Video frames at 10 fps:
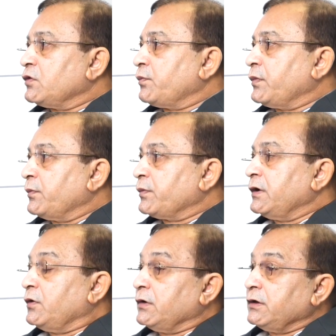of
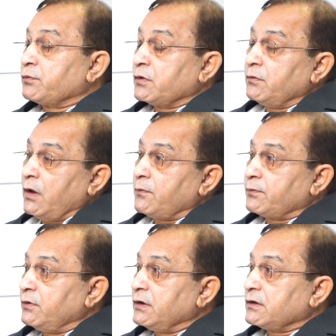people even from
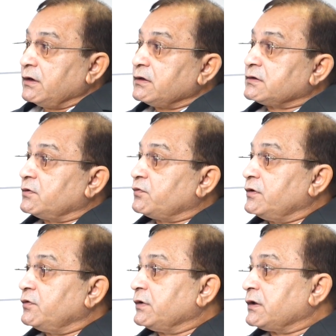affluent class
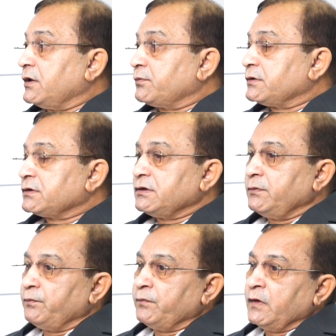suffered with
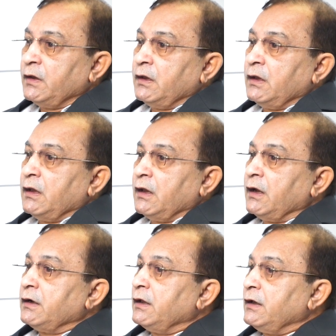leprosy,
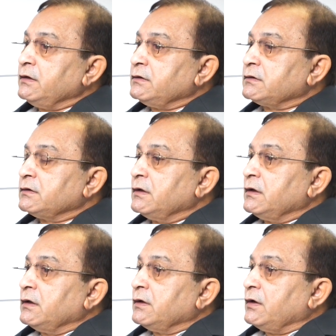and hence
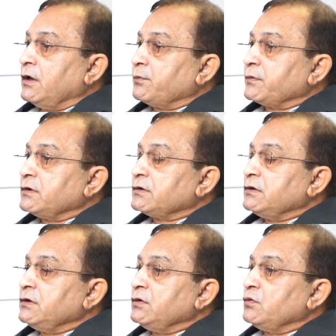
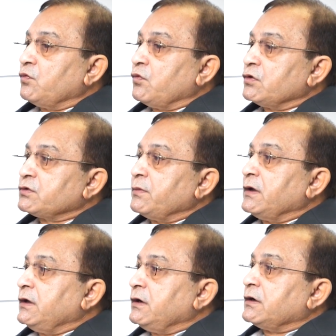leprosy was
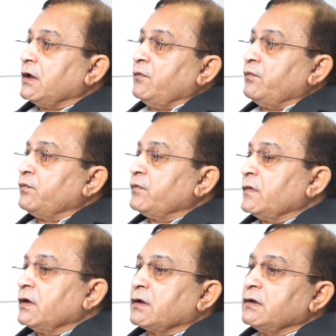many a time
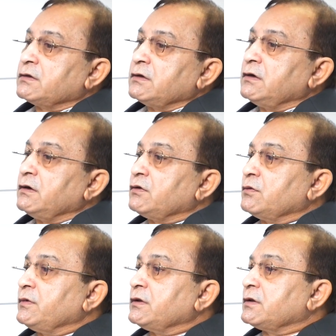considered
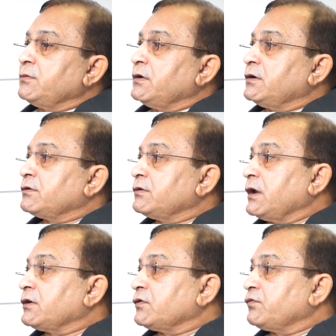to be similar to
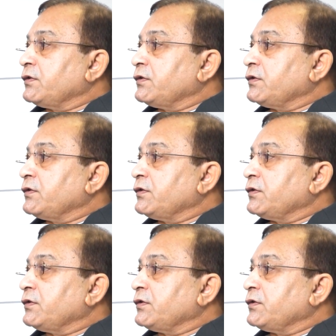that of